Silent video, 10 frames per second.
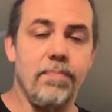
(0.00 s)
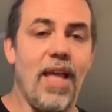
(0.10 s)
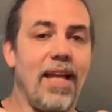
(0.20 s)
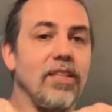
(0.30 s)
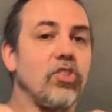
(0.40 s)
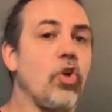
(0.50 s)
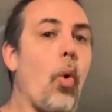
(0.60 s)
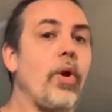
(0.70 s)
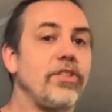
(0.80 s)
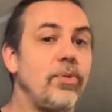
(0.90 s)
and it's
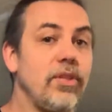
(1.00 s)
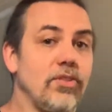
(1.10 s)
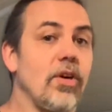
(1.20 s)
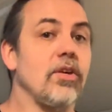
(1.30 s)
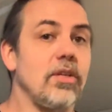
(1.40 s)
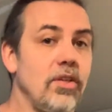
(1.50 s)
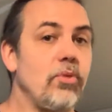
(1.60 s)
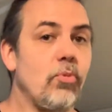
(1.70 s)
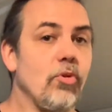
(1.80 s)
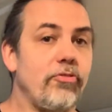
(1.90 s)
going to exert a little
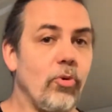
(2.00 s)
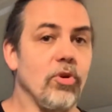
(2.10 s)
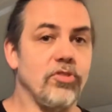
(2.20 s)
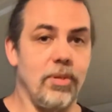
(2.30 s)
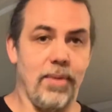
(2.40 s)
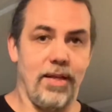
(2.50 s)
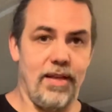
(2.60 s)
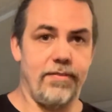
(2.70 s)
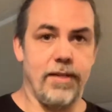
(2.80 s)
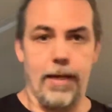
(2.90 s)
more force than my
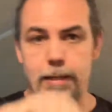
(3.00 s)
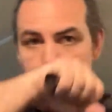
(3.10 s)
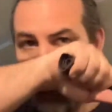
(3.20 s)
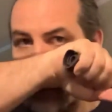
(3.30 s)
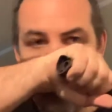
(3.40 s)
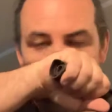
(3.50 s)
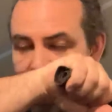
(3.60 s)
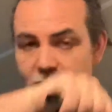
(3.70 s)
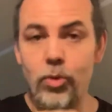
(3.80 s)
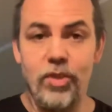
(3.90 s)
left hand,
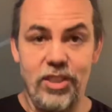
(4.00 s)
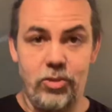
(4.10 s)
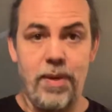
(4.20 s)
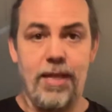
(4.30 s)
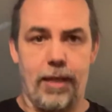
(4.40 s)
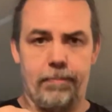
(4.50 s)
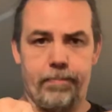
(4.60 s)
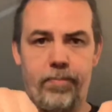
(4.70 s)
generally speaking.